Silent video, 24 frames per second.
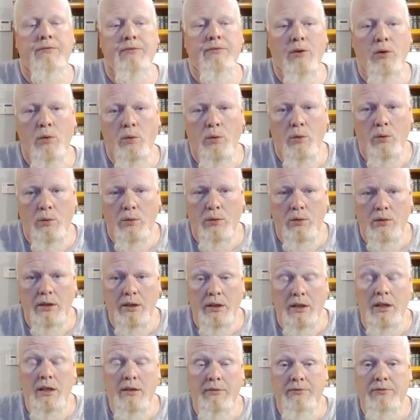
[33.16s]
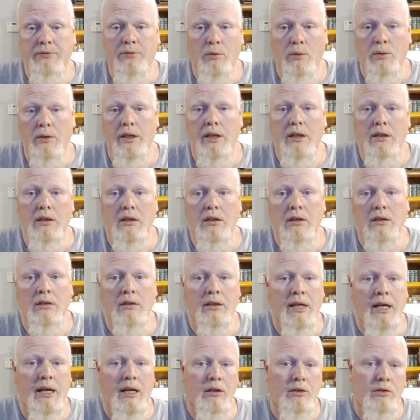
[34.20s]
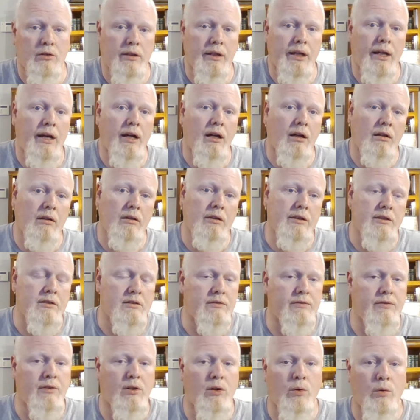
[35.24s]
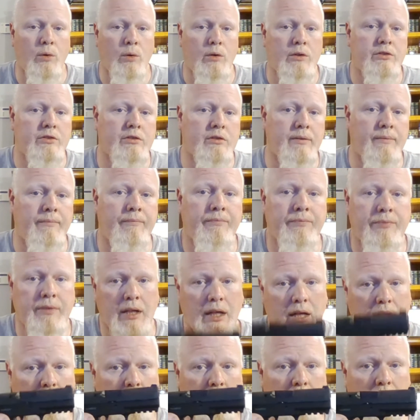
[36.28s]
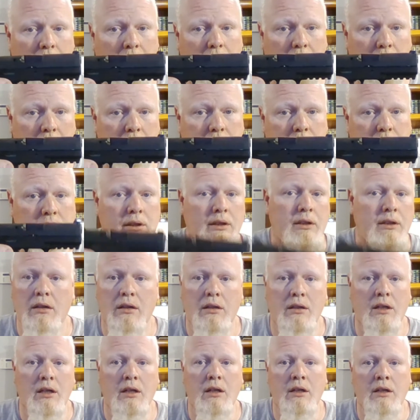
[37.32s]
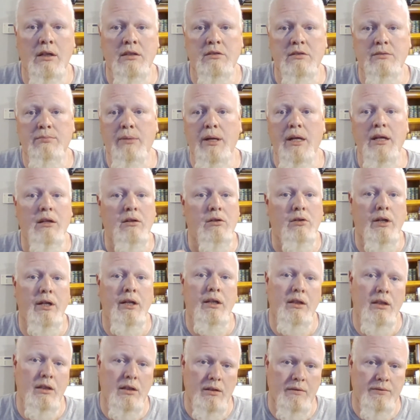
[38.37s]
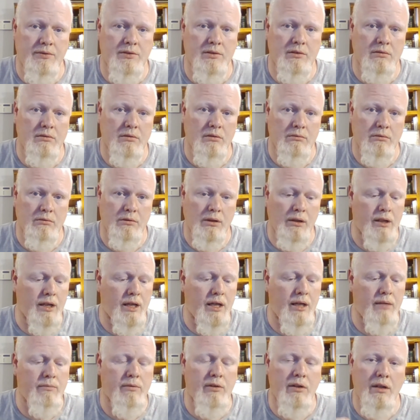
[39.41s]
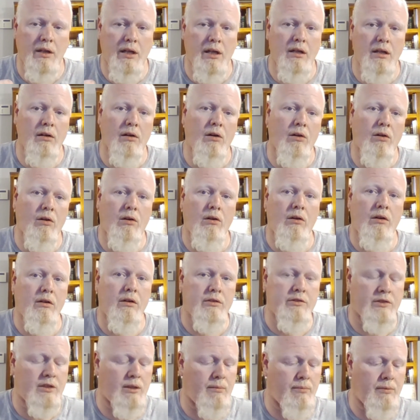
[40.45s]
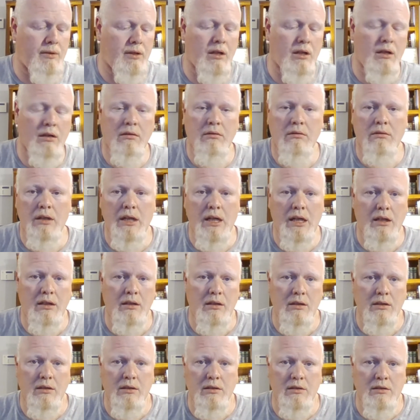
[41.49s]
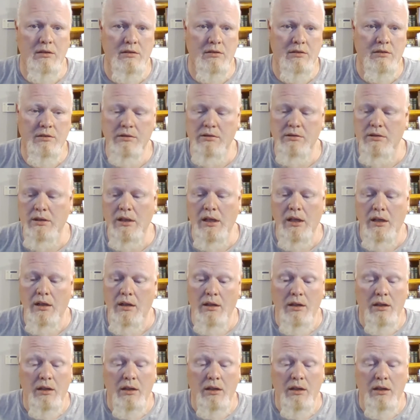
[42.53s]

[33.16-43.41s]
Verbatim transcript: for a gift for a gun guy or gal is of course a gun. Guns make great gifts. Okay, they are something that is,